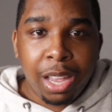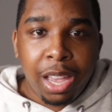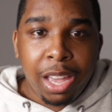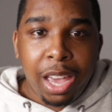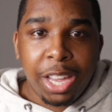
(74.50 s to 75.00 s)

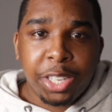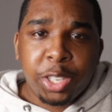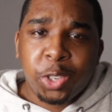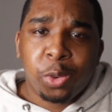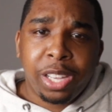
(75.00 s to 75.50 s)
It just
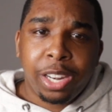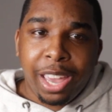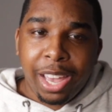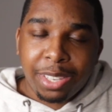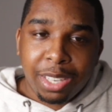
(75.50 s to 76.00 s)
truly
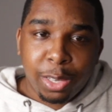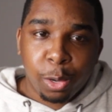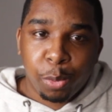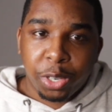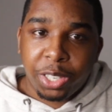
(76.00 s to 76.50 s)
enhances your
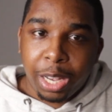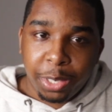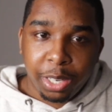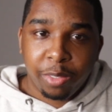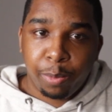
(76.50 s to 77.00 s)

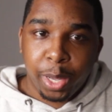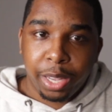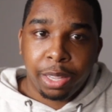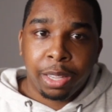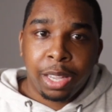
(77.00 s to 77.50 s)
perception of Biggie
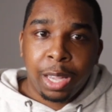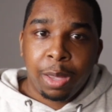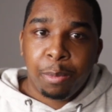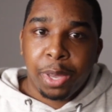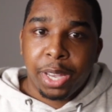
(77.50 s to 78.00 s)

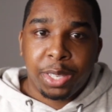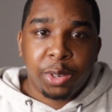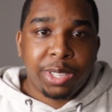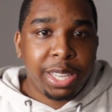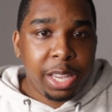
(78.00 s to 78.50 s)
because you're
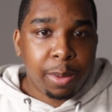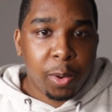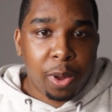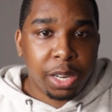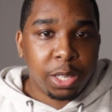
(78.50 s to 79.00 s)
seeing him
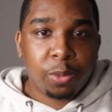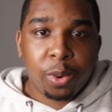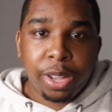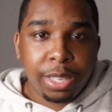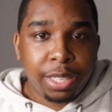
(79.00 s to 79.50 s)
around his
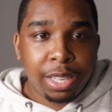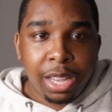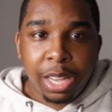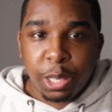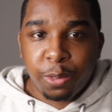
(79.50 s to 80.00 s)
friends,
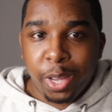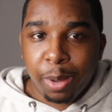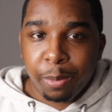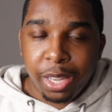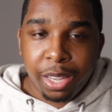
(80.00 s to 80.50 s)
his
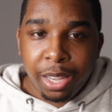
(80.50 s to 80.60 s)
family,